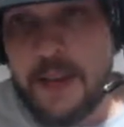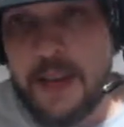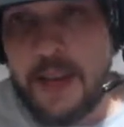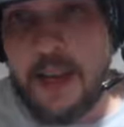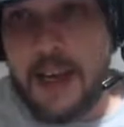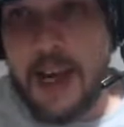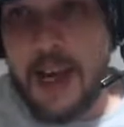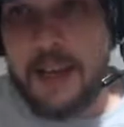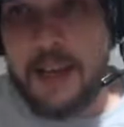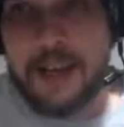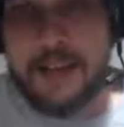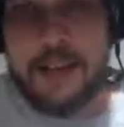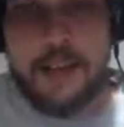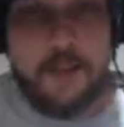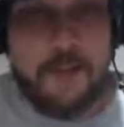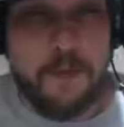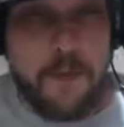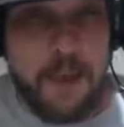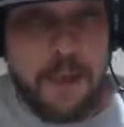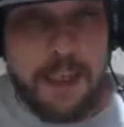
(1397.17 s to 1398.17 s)
I think
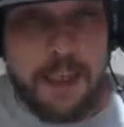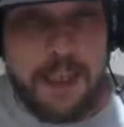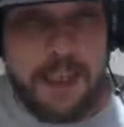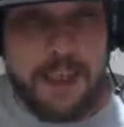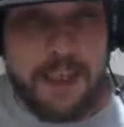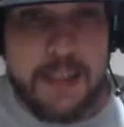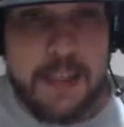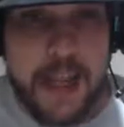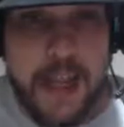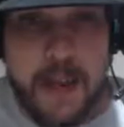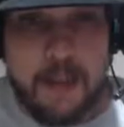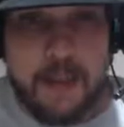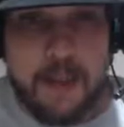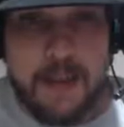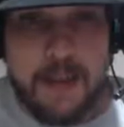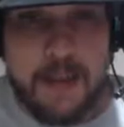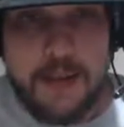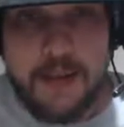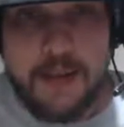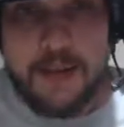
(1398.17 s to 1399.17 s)
some funkiness
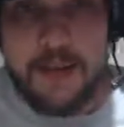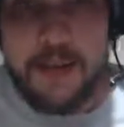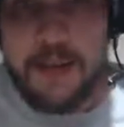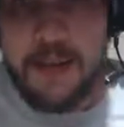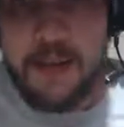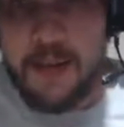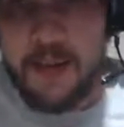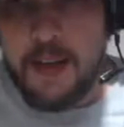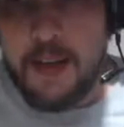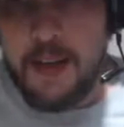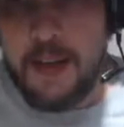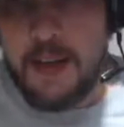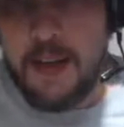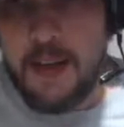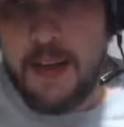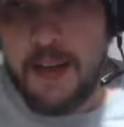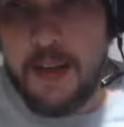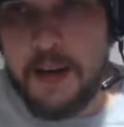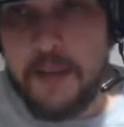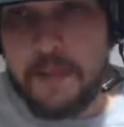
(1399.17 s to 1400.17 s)
happens.
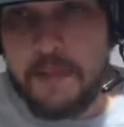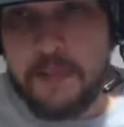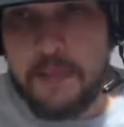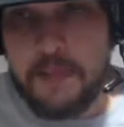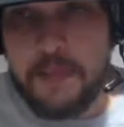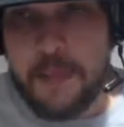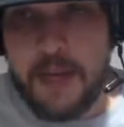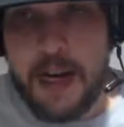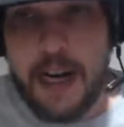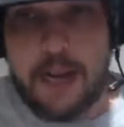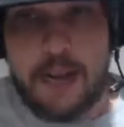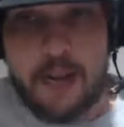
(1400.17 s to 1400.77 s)
But I do